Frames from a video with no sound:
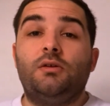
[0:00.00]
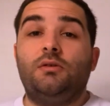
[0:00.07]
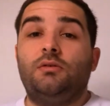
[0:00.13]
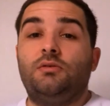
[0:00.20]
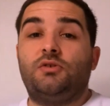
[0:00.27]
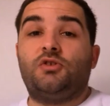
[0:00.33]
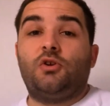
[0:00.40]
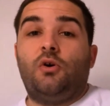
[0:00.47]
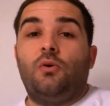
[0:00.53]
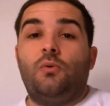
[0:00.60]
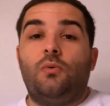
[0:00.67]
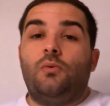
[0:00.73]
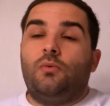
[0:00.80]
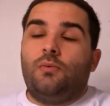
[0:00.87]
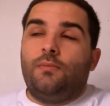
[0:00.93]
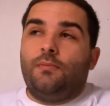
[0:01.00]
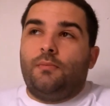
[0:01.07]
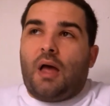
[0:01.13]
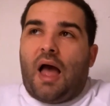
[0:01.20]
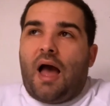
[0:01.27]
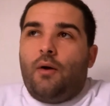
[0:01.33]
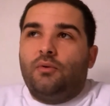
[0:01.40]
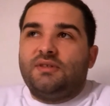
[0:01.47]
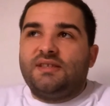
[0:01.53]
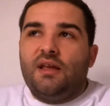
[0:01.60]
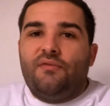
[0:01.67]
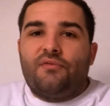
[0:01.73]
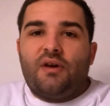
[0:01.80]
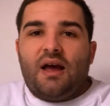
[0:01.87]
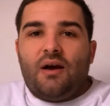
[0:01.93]
So I would say
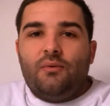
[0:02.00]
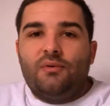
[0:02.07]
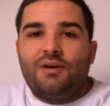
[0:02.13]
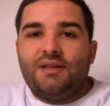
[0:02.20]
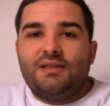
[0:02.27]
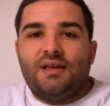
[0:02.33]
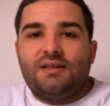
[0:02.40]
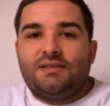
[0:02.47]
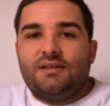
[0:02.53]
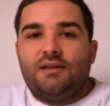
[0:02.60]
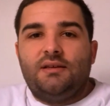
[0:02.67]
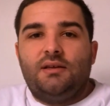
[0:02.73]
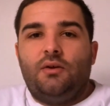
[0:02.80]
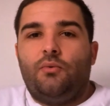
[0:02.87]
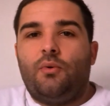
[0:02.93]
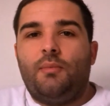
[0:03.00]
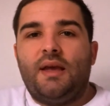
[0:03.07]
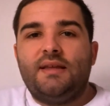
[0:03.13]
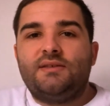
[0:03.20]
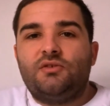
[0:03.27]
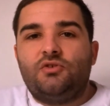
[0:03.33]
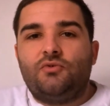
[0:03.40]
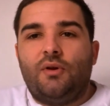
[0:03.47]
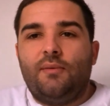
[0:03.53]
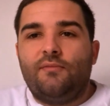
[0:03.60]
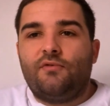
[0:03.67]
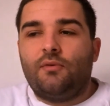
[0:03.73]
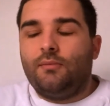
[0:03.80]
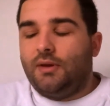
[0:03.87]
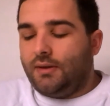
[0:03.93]
for now it remains a dream
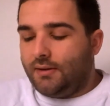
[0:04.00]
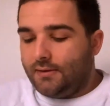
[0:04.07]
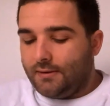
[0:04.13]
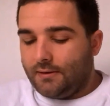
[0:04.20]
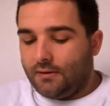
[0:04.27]
for me.